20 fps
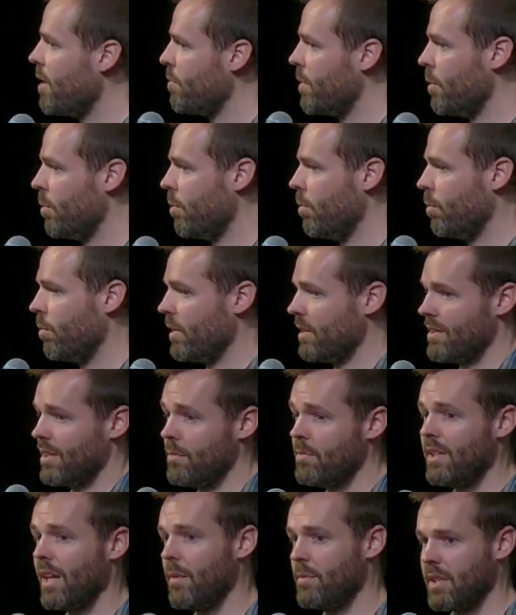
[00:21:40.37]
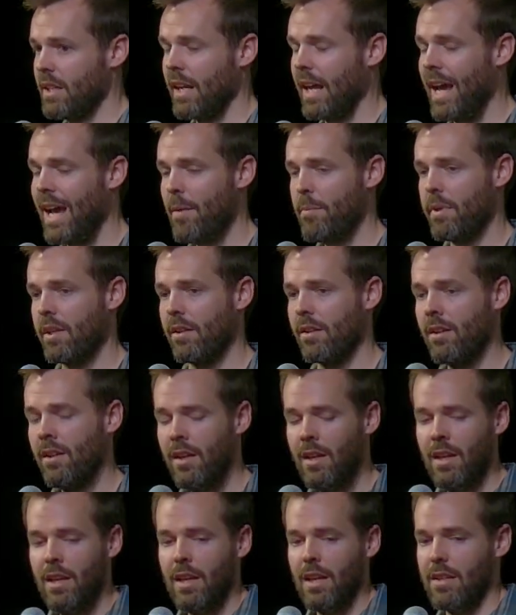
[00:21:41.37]
But what sometimes can happen
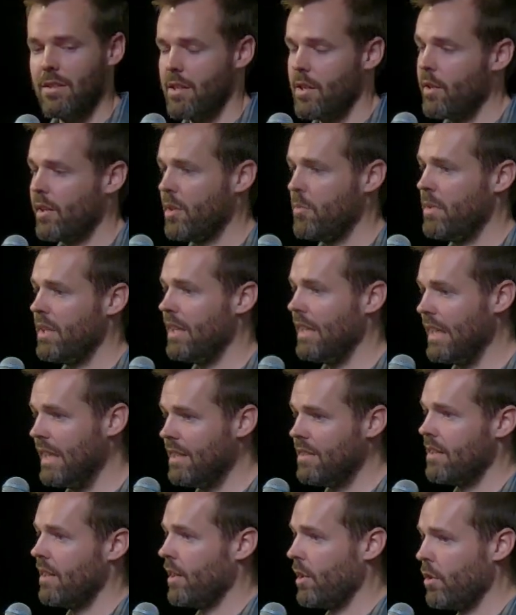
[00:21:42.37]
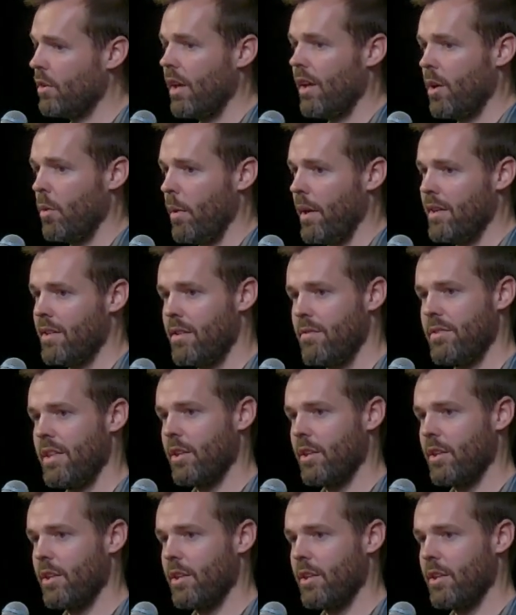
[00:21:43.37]
is there can be needs that you're not aware of,